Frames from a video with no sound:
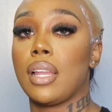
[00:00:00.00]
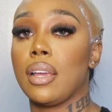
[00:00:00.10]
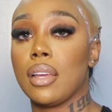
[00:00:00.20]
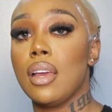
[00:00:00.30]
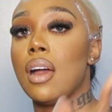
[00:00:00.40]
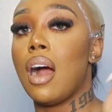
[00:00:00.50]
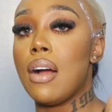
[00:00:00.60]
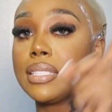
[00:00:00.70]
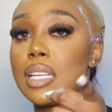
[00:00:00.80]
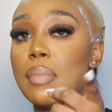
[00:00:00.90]
Like,
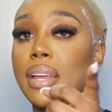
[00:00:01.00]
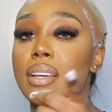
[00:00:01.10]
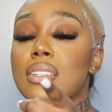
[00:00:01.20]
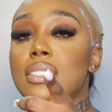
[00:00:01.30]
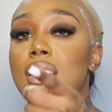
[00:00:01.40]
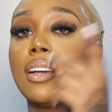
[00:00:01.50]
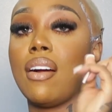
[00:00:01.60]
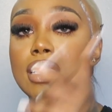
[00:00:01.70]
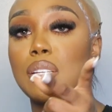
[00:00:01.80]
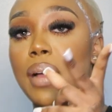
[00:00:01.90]
I always keep my nails done,
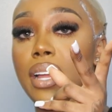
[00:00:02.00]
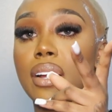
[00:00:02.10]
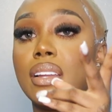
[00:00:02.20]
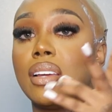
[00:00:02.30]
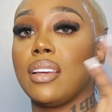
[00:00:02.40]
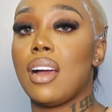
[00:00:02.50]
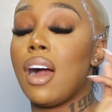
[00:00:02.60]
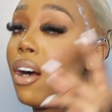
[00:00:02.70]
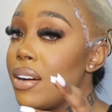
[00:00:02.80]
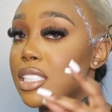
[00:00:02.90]
I always keep my hair done,
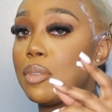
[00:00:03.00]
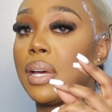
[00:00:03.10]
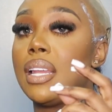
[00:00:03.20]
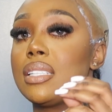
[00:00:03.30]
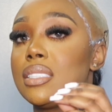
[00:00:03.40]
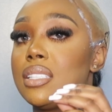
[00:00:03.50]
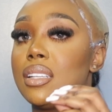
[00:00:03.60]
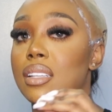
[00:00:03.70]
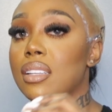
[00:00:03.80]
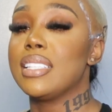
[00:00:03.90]
I always keep my lashes
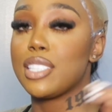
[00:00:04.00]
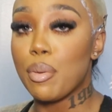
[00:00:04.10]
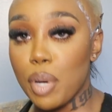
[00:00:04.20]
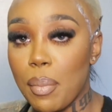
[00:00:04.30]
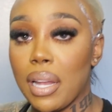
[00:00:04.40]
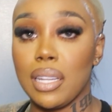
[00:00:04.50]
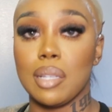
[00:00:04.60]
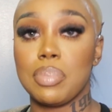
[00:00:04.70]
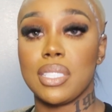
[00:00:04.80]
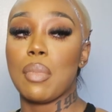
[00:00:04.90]
done, and something on my
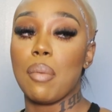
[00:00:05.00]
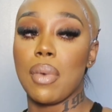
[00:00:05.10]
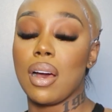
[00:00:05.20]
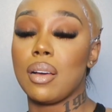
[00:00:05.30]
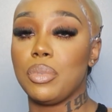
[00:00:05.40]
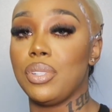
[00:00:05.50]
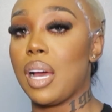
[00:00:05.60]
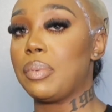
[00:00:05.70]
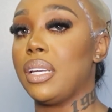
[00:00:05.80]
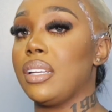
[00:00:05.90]
lips. So my mom do
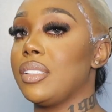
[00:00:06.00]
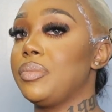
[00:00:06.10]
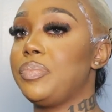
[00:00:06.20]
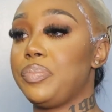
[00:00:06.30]
not play that.